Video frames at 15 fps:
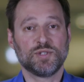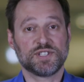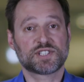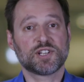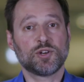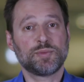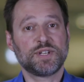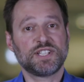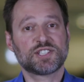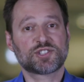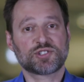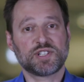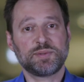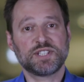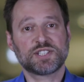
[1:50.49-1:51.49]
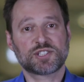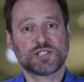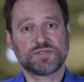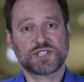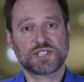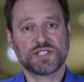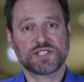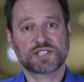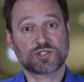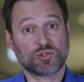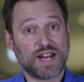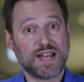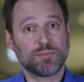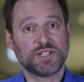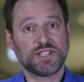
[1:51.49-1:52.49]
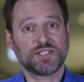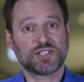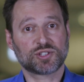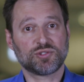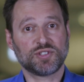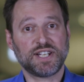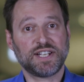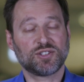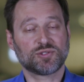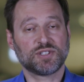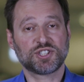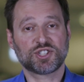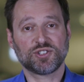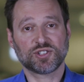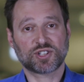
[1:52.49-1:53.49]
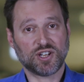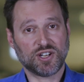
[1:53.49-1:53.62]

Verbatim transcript: With so many streaming services scrambling to create original